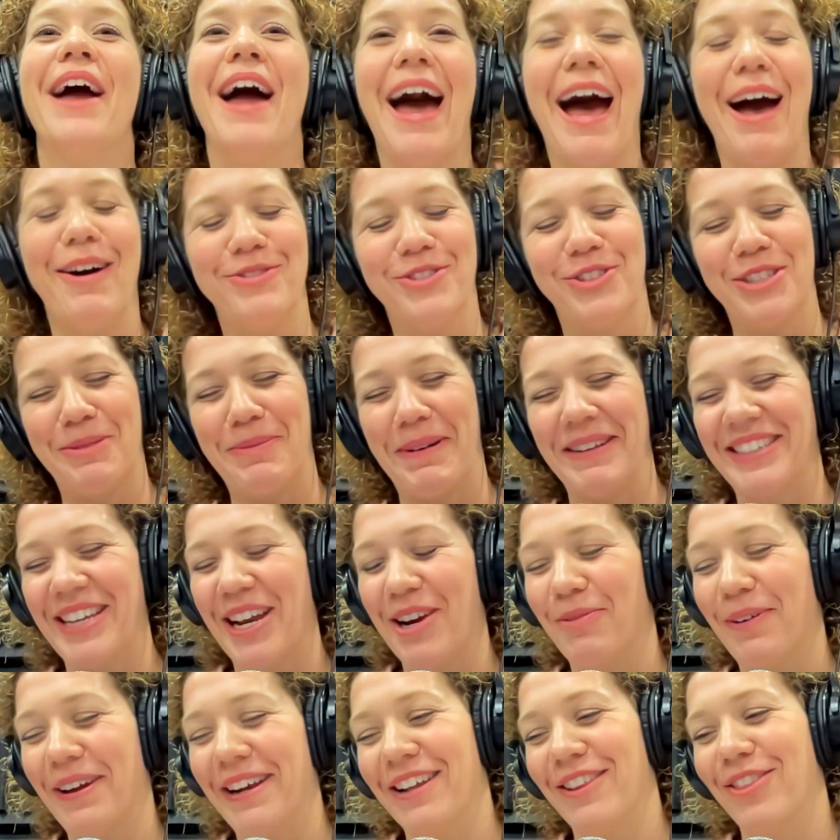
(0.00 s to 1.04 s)
I was just about to
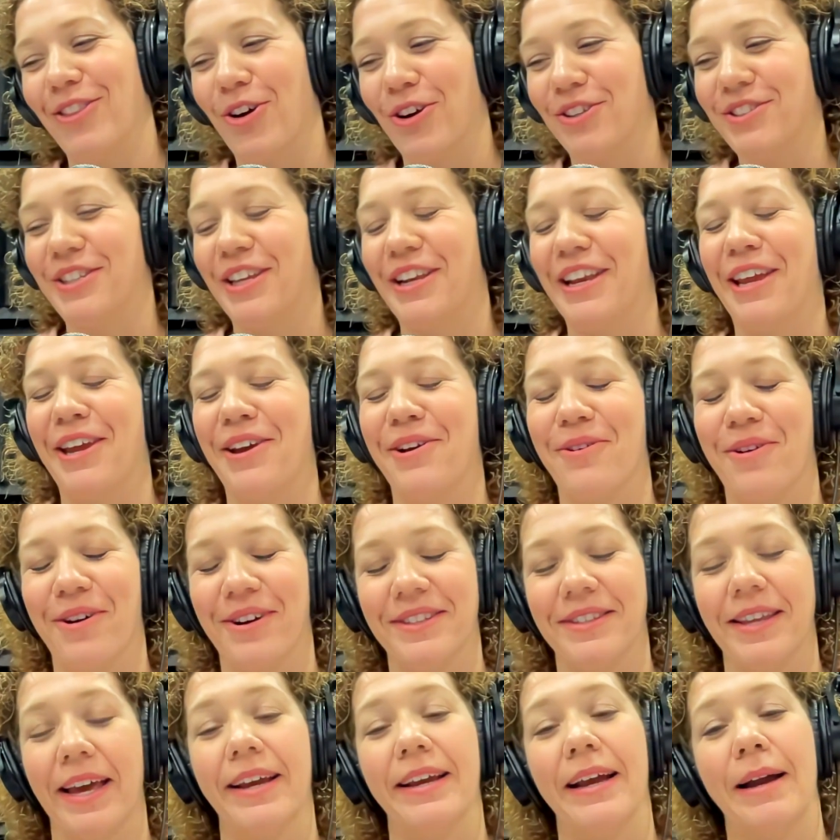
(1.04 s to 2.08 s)
say, Irina looks at Igor.
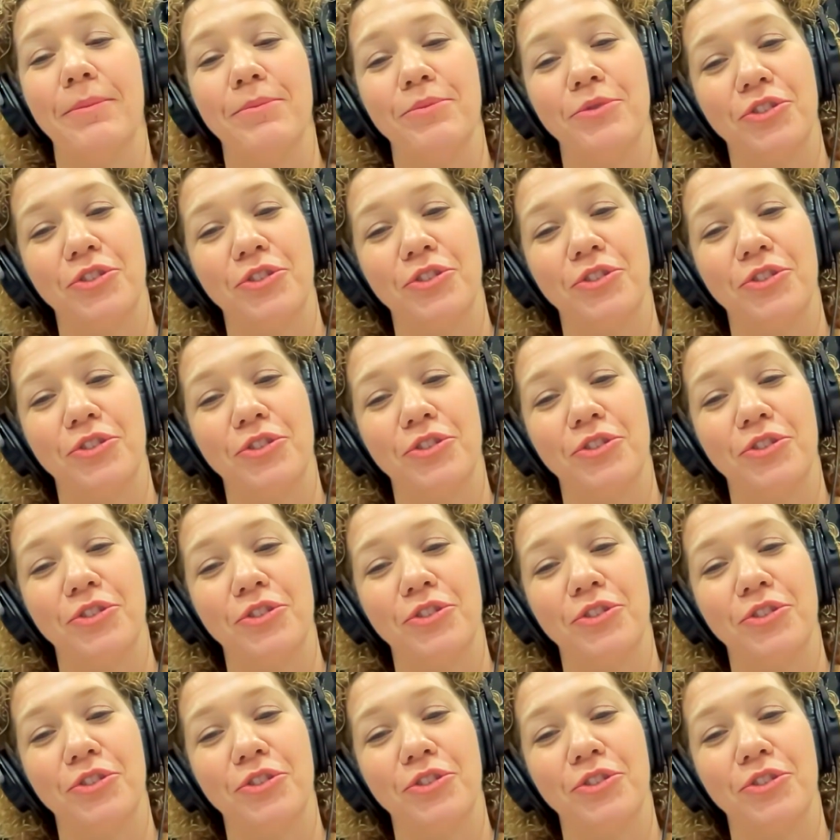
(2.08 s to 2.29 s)
It's like, I'm